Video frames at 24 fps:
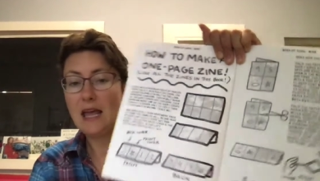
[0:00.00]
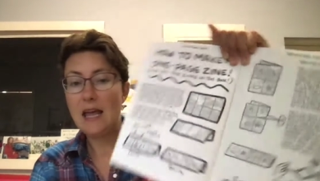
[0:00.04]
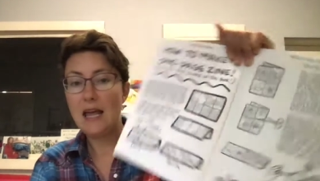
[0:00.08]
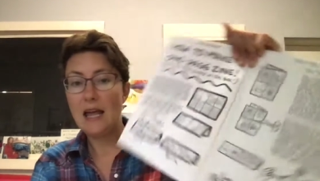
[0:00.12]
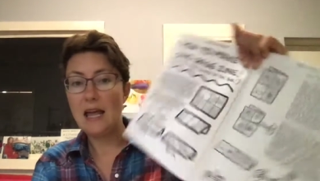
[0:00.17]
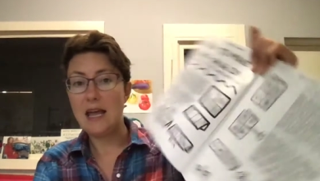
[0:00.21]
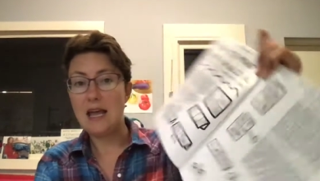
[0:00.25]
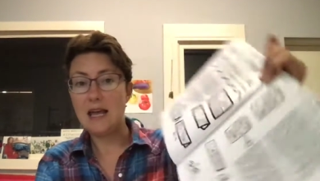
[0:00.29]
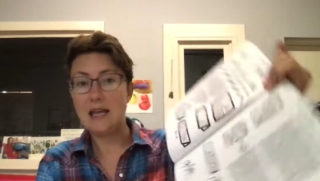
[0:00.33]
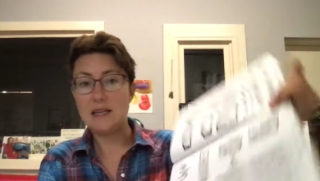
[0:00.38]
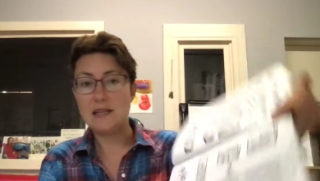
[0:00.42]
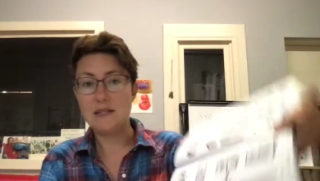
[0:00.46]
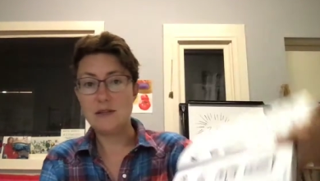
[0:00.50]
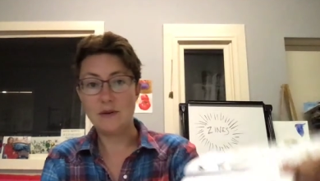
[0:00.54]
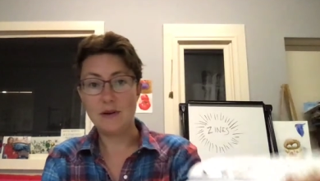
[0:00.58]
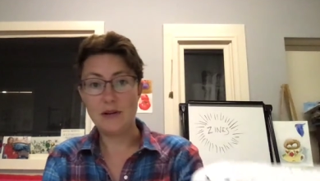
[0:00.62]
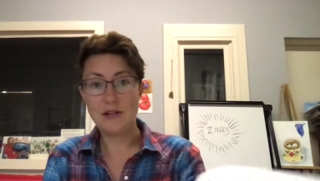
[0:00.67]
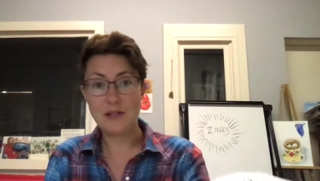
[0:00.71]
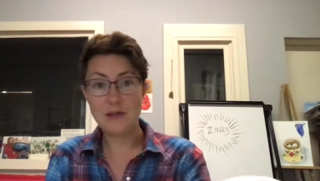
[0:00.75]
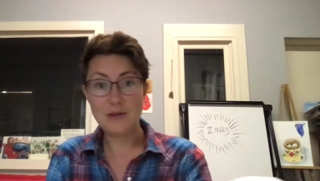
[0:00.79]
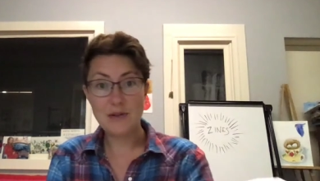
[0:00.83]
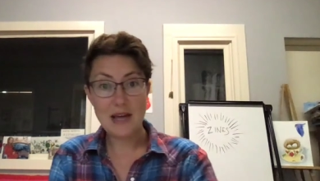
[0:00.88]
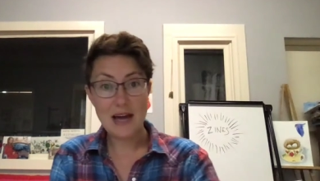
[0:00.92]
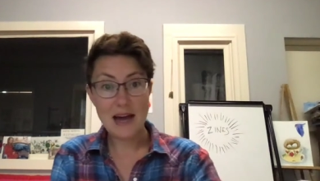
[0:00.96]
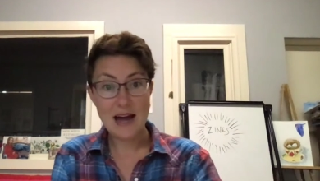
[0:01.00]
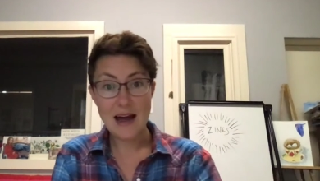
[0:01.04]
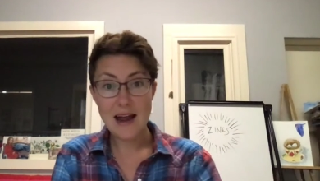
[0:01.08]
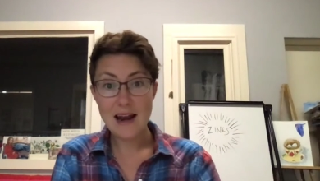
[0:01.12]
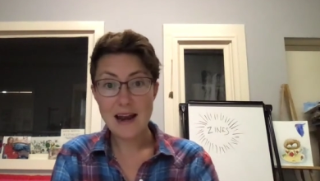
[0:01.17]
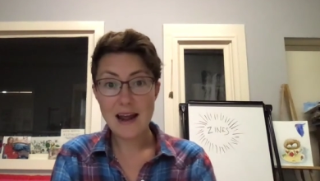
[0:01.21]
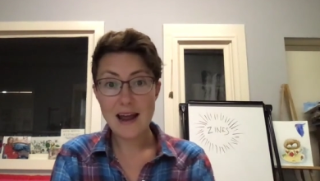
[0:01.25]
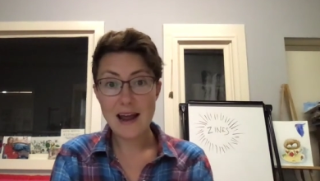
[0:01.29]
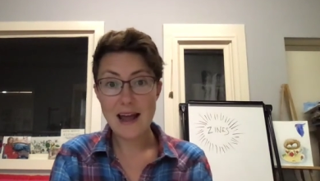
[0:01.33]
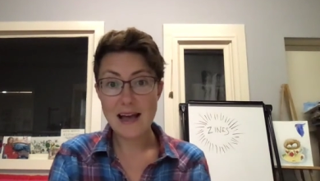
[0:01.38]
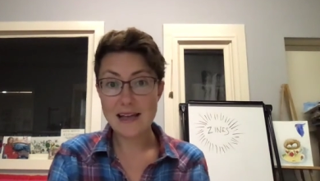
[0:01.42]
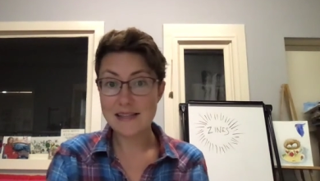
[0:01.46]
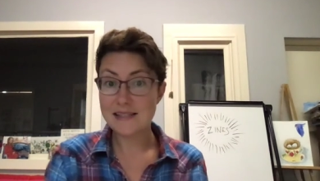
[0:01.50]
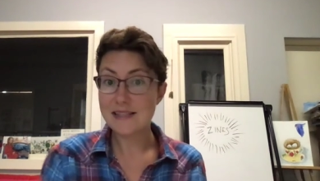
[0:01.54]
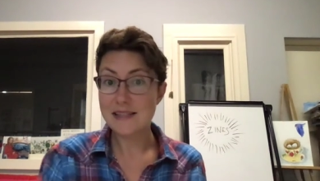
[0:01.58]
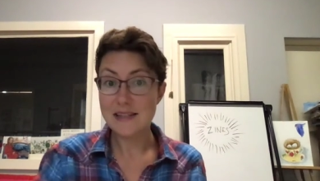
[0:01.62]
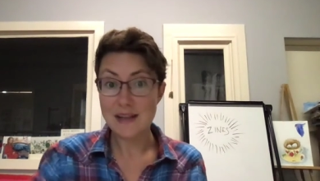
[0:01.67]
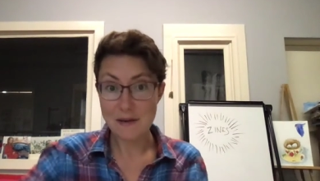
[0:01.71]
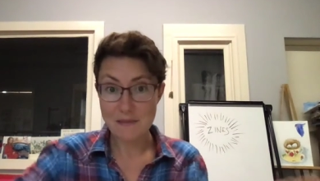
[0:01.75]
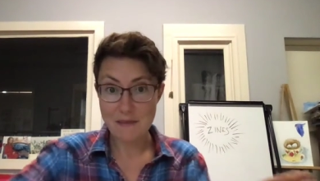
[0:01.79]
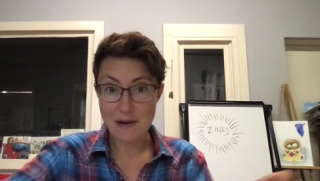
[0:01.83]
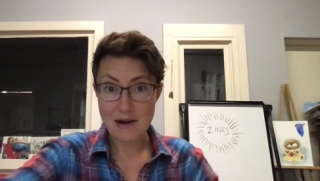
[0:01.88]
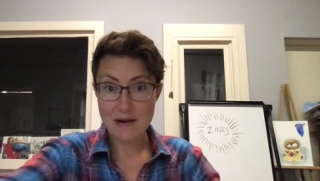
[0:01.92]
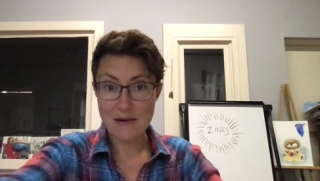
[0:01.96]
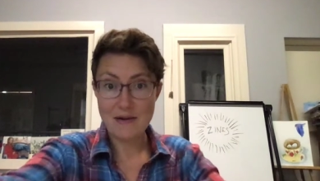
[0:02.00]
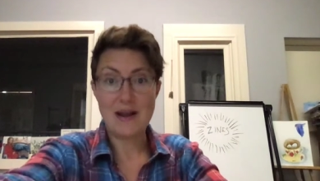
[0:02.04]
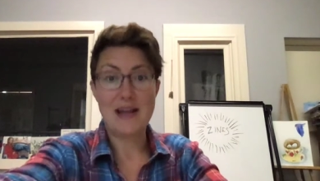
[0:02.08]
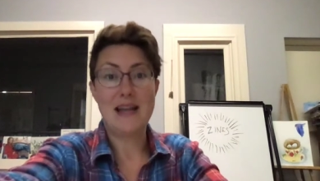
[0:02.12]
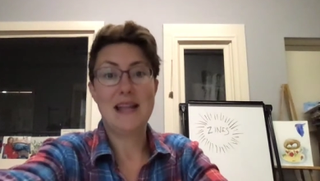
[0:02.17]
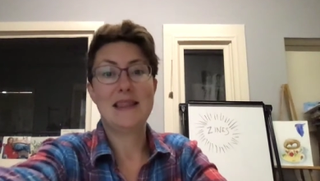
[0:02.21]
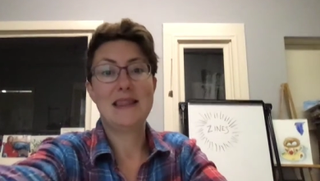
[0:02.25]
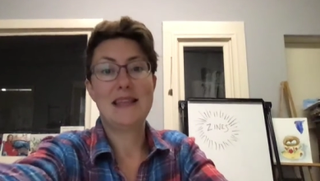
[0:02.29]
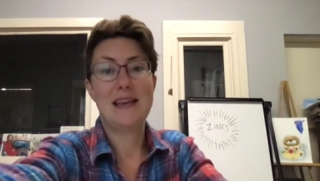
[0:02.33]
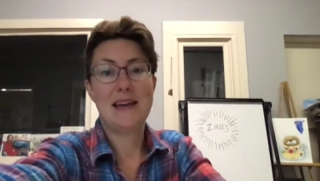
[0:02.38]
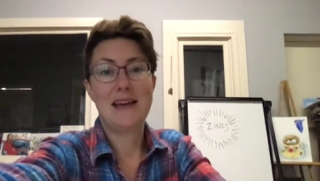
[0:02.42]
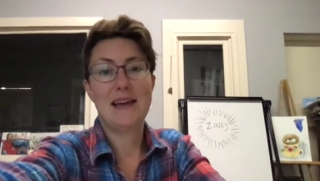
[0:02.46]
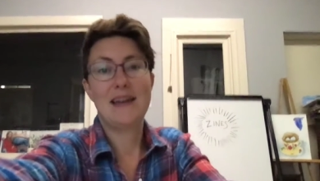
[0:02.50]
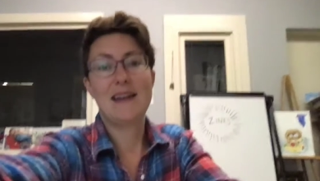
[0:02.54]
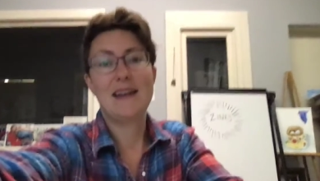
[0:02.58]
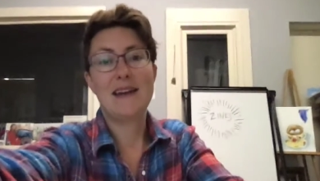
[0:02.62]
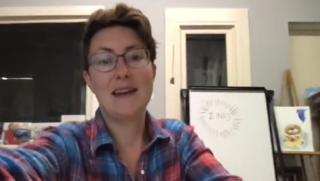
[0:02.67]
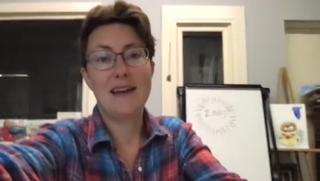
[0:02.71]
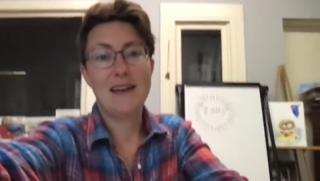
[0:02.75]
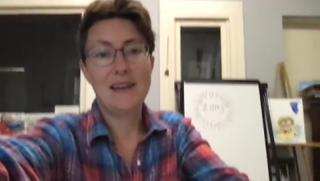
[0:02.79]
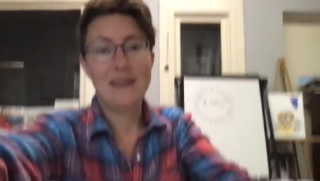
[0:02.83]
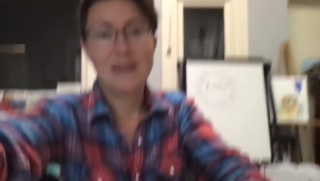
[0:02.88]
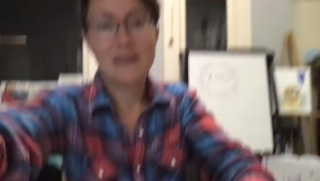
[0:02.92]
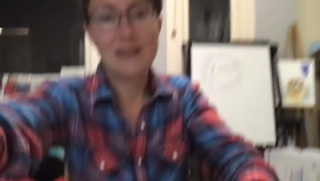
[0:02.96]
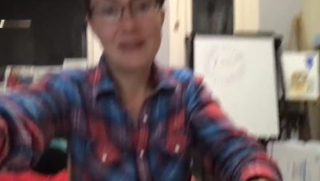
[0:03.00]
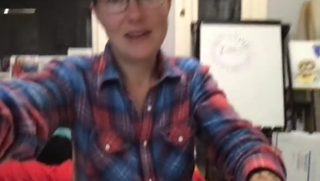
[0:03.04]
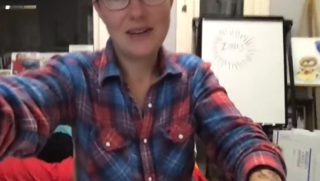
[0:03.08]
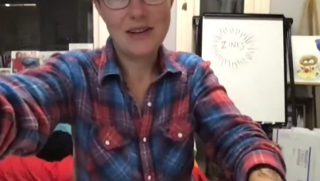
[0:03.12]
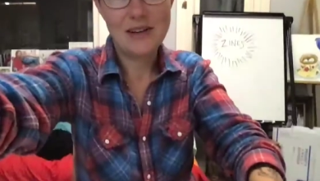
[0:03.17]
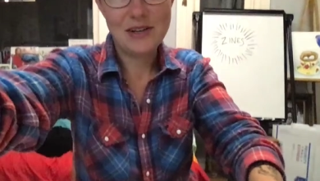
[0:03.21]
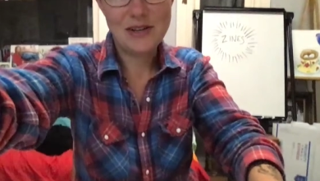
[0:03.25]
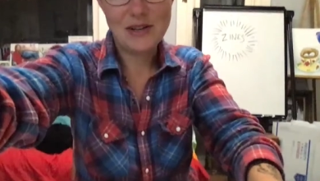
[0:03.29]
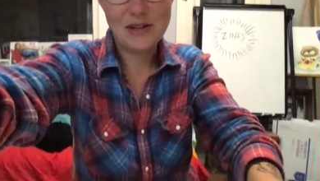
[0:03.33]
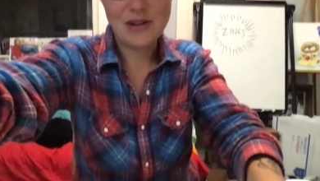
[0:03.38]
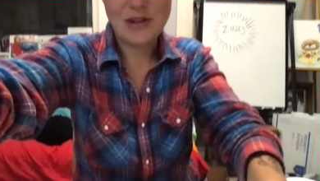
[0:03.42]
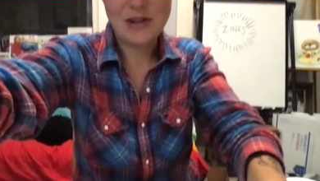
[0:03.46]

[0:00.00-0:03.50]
And so I'll do that as a demo and then show